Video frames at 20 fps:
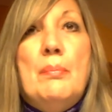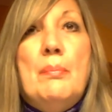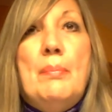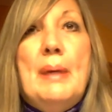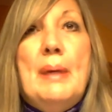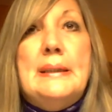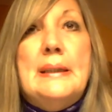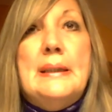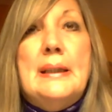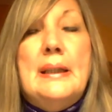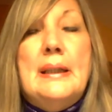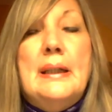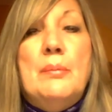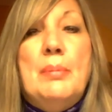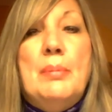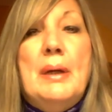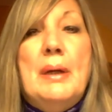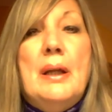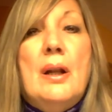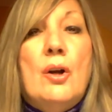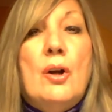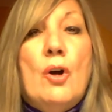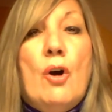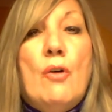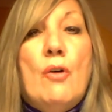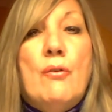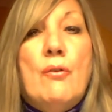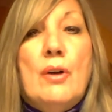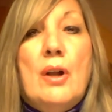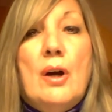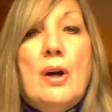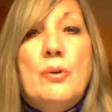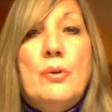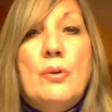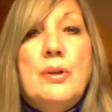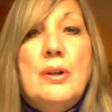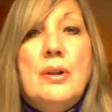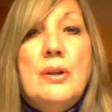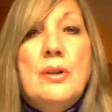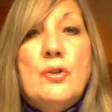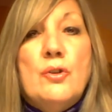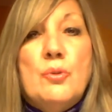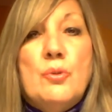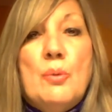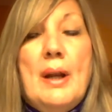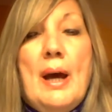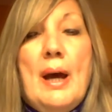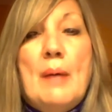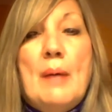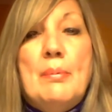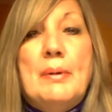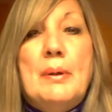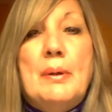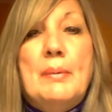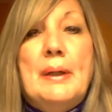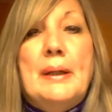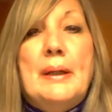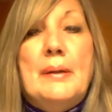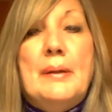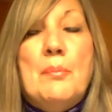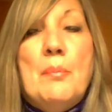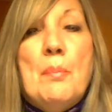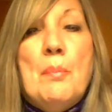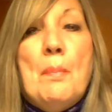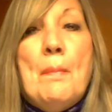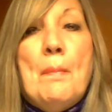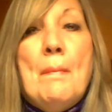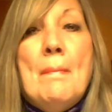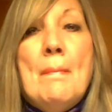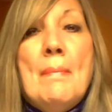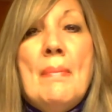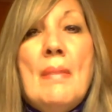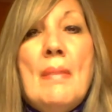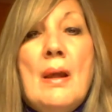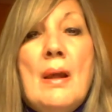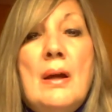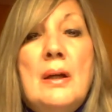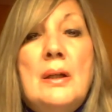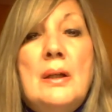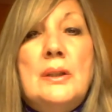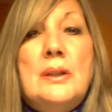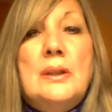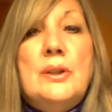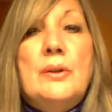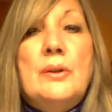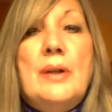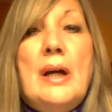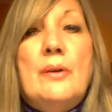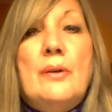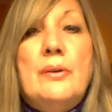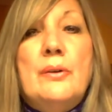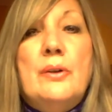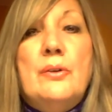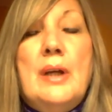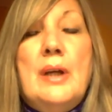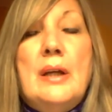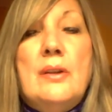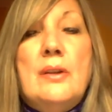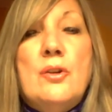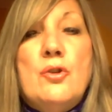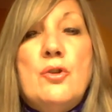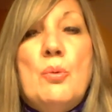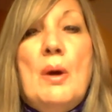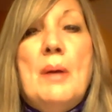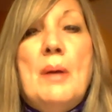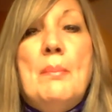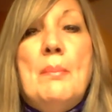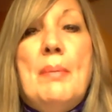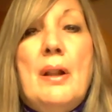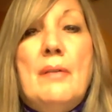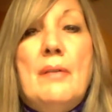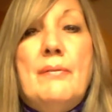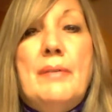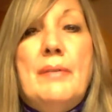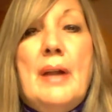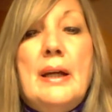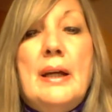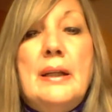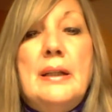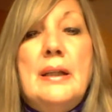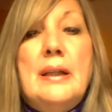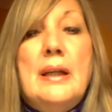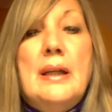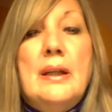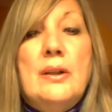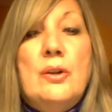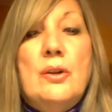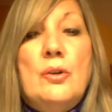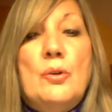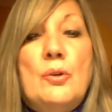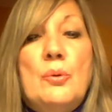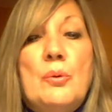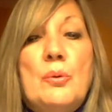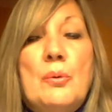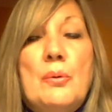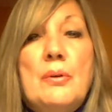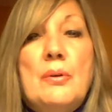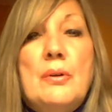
basically being on overload is what happened to me. So now you take this white ball of light, and you